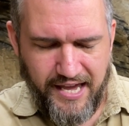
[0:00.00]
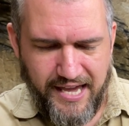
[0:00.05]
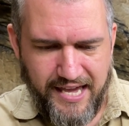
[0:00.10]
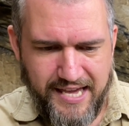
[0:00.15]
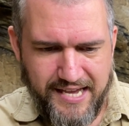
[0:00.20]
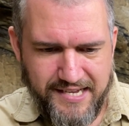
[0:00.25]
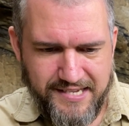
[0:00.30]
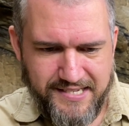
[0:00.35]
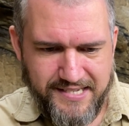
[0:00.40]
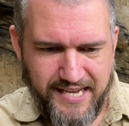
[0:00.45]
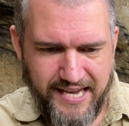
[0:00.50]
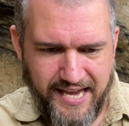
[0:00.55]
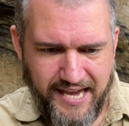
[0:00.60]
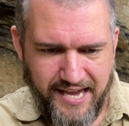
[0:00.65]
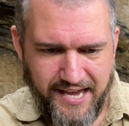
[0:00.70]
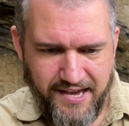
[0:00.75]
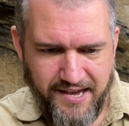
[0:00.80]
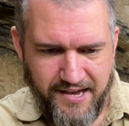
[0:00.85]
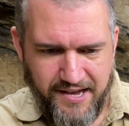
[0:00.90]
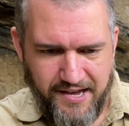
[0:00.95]
is
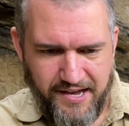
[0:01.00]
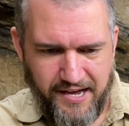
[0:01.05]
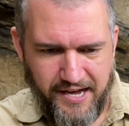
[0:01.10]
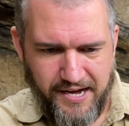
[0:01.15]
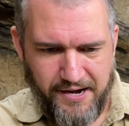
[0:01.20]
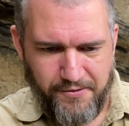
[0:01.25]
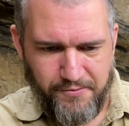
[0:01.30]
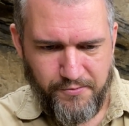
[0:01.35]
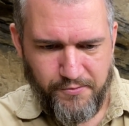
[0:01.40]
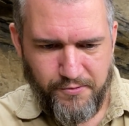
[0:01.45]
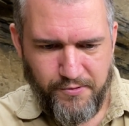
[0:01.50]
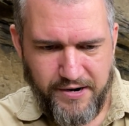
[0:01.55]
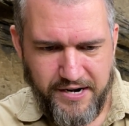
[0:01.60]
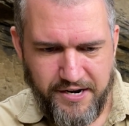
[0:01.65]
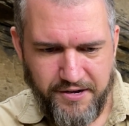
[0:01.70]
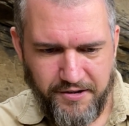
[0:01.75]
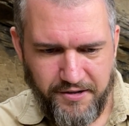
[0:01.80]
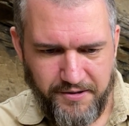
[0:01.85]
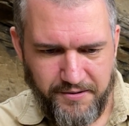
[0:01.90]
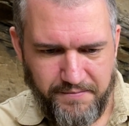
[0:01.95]
a
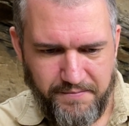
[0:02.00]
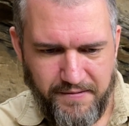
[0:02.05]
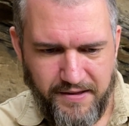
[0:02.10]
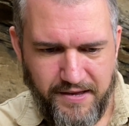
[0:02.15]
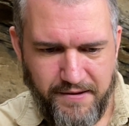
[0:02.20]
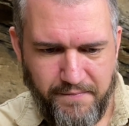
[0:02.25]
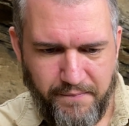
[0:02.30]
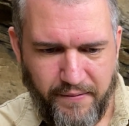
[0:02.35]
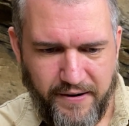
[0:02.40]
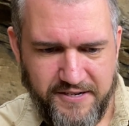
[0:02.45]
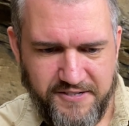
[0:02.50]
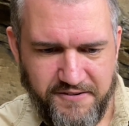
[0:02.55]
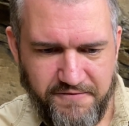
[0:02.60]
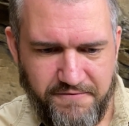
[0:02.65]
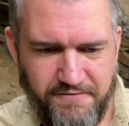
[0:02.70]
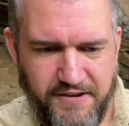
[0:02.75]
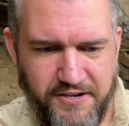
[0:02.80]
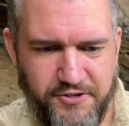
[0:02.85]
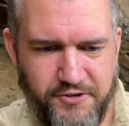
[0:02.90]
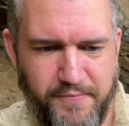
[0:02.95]
real impressive
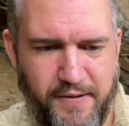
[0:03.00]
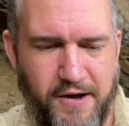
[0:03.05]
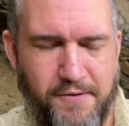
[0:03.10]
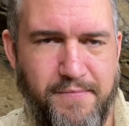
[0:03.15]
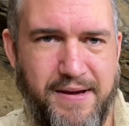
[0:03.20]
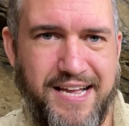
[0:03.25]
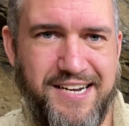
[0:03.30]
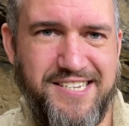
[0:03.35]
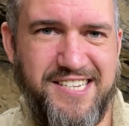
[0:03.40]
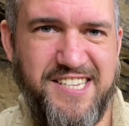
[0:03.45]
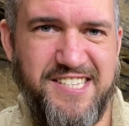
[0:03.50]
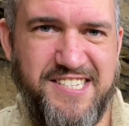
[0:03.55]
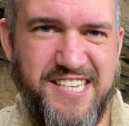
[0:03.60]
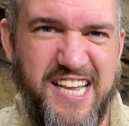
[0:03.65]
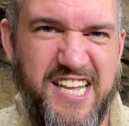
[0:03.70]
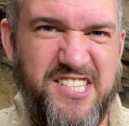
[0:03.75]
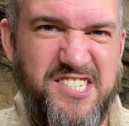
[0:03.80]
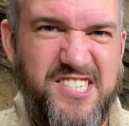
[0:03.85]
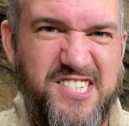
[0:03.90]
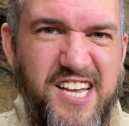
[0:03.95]
feature about mantids,
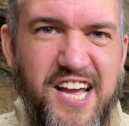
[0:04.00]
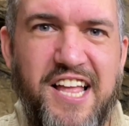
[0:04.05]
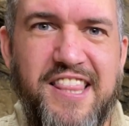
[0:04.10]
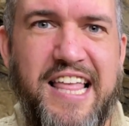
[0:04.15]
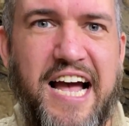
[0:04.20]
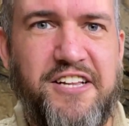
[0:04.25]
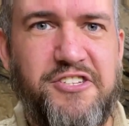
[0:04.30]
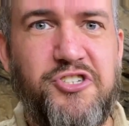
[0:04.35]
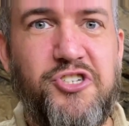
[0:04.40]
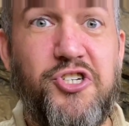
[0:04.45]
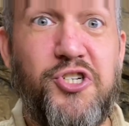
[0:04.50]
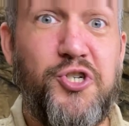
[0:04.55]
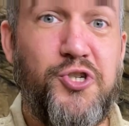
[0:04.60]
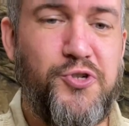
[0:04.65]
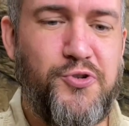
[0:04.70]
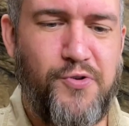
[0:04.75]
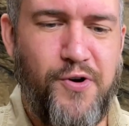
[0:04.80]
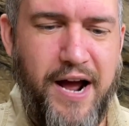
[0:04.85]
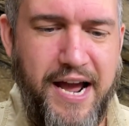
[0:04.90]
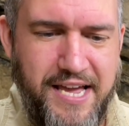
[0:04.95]
it's that
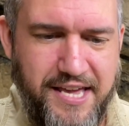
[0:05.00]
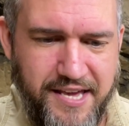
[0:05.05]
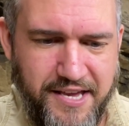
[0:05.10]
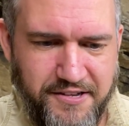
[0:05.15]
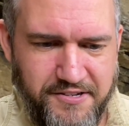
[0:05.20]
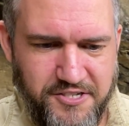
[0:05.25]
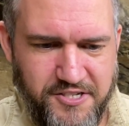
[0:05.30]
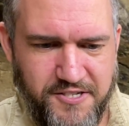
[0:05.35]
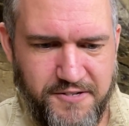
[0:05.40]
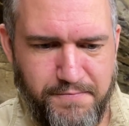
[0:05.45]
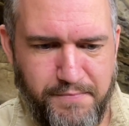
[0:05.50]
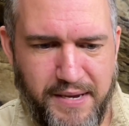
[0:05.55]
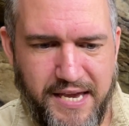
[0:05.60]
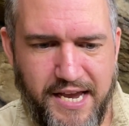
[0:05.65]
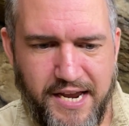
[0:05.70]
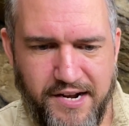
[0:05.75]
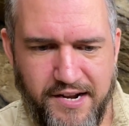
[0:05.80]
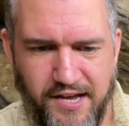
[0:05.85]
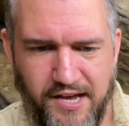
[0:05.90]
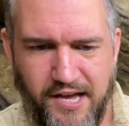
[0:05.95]
striking
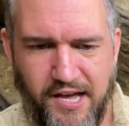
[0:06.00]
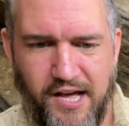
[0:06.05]
speed.